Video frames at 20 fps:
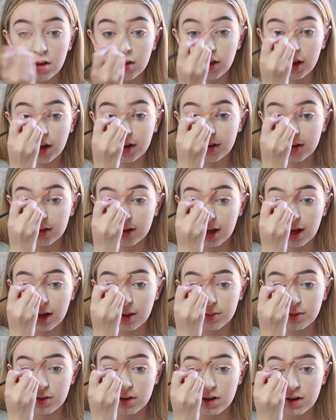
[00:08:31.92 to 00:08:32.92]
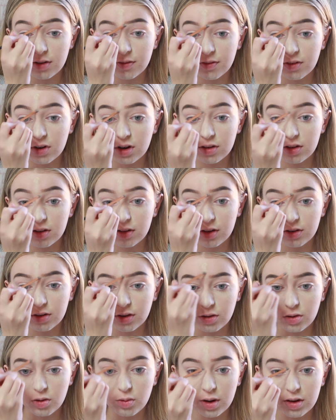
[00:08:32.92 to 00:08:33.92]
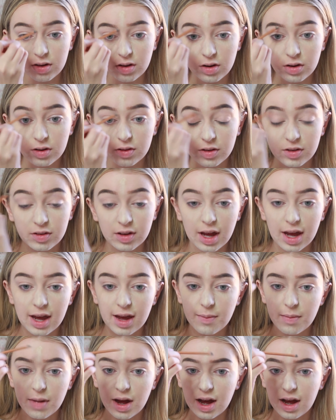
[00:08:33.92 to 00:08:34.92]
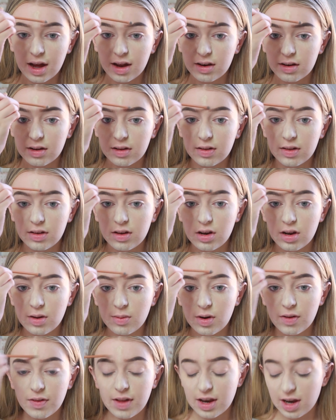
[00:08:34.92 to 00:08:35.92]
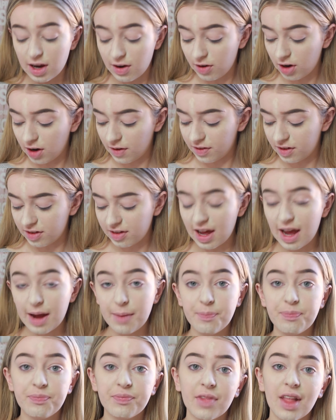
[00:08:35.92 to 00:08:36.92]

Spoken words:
that is absolutely fine. They don't always look the same, and you know what, they're near enough the same.